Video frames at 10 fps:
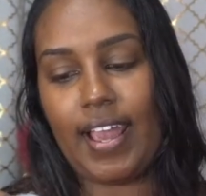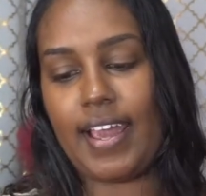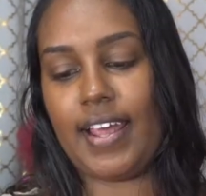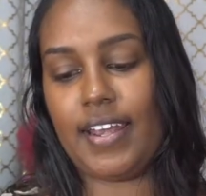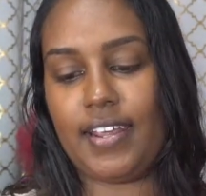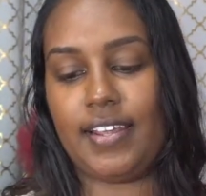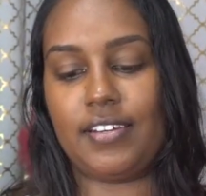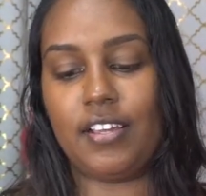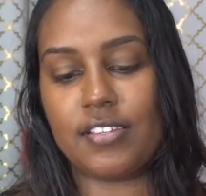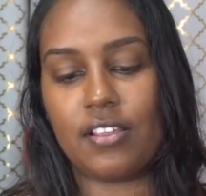And
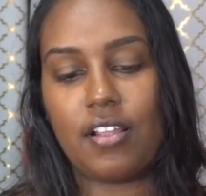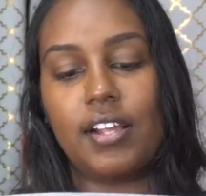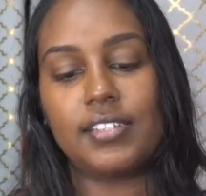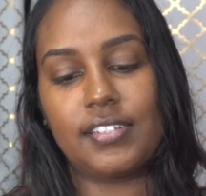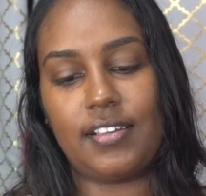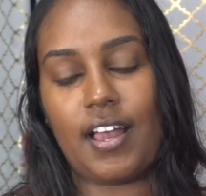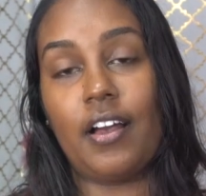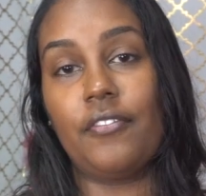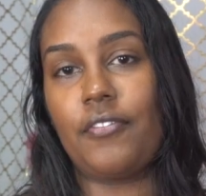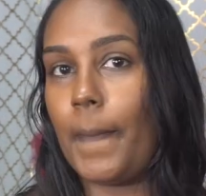it does not
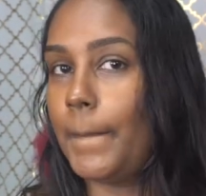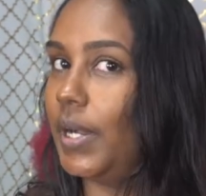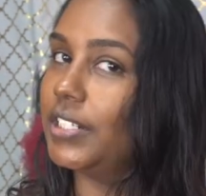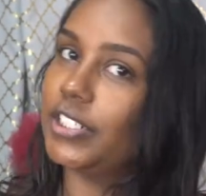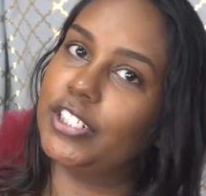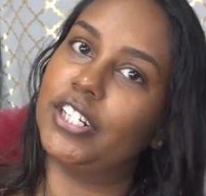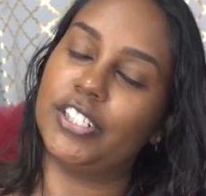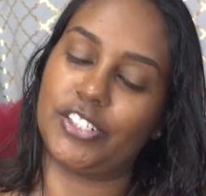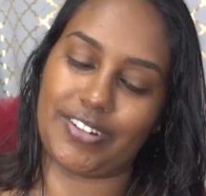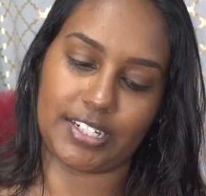have much
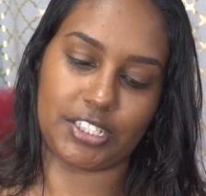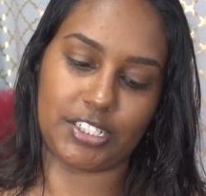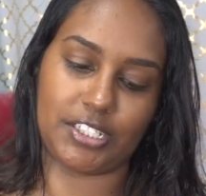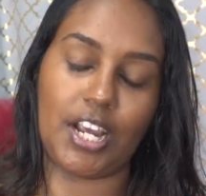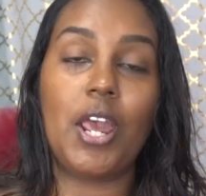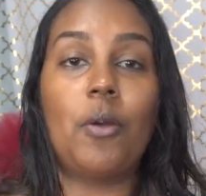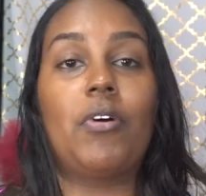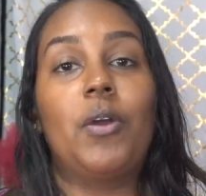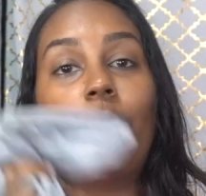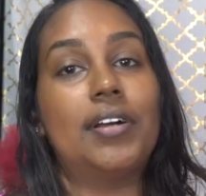stretch.
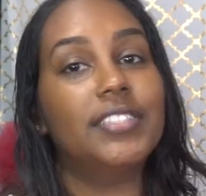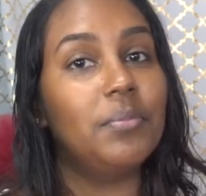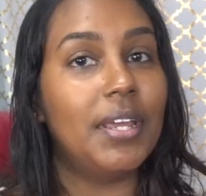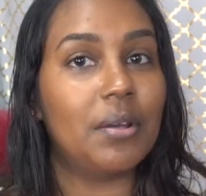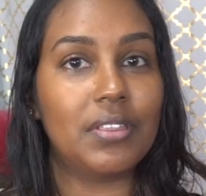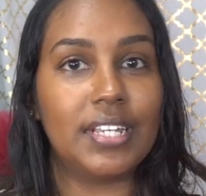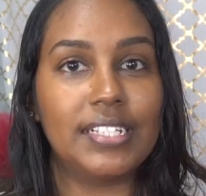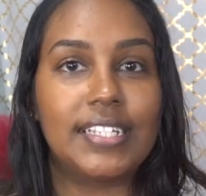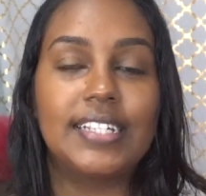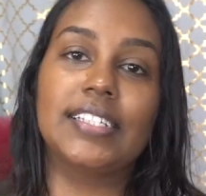What I want to make with
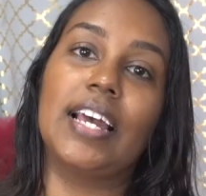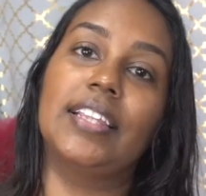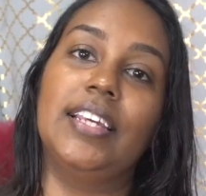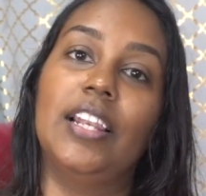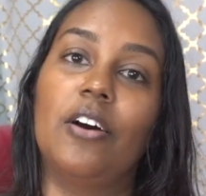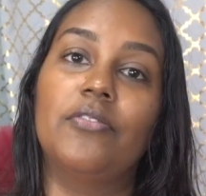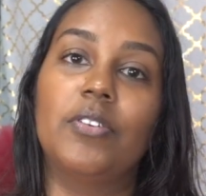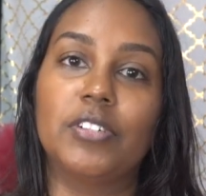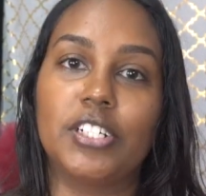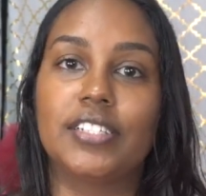this is the Love
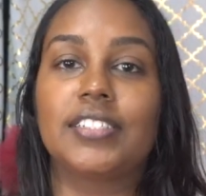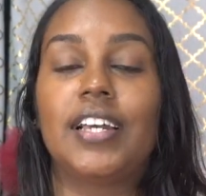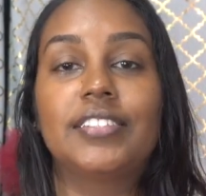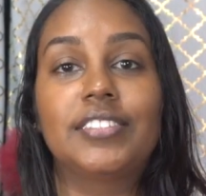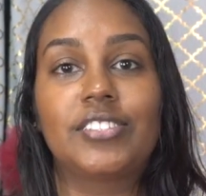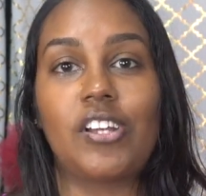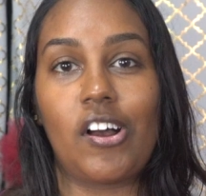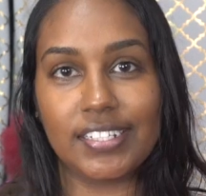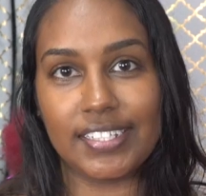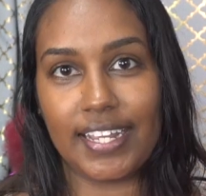Notions
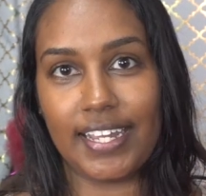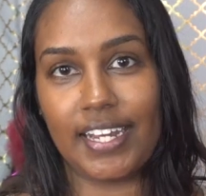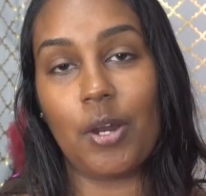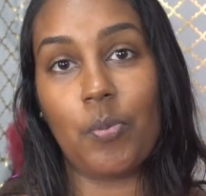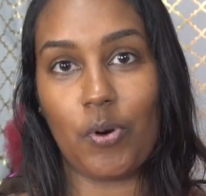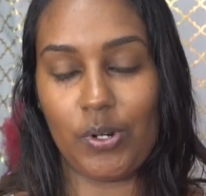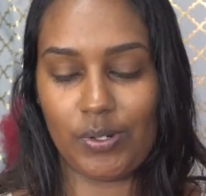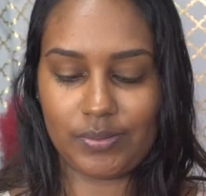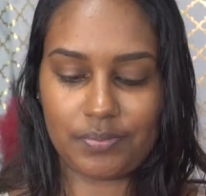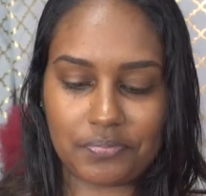dark side
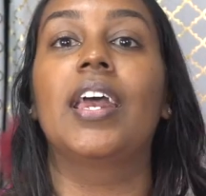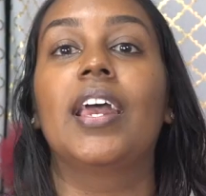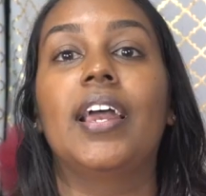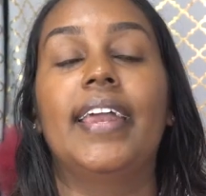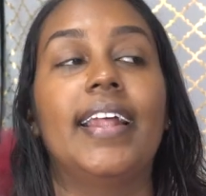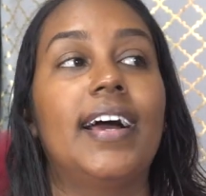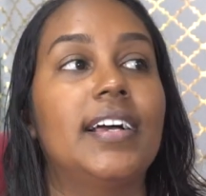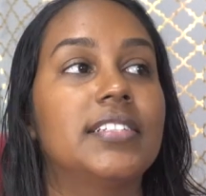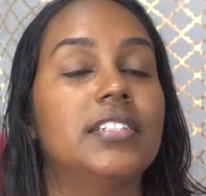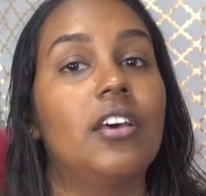polo. It
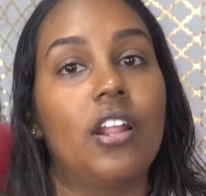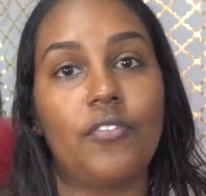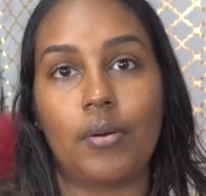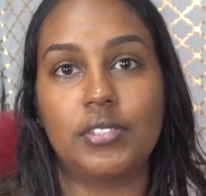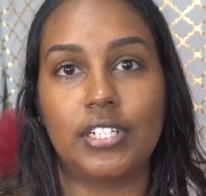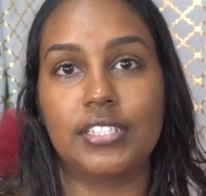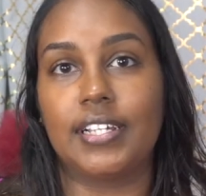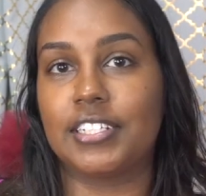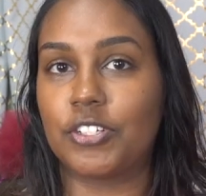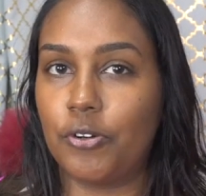has a ton of options.
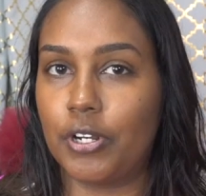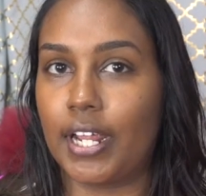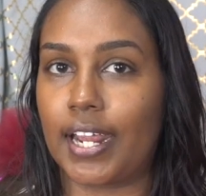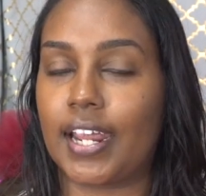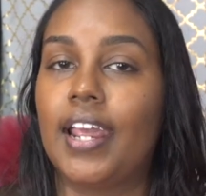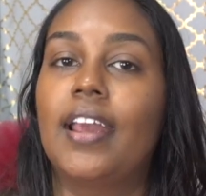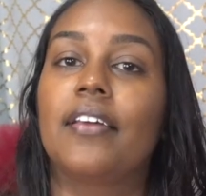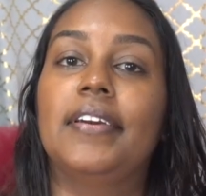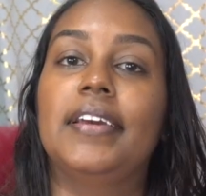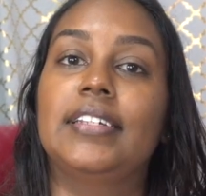There's crew neck,
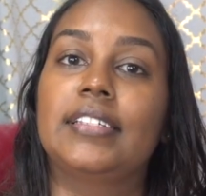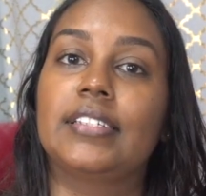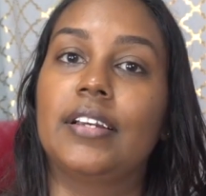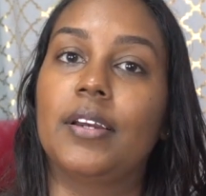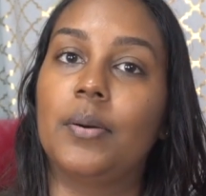there is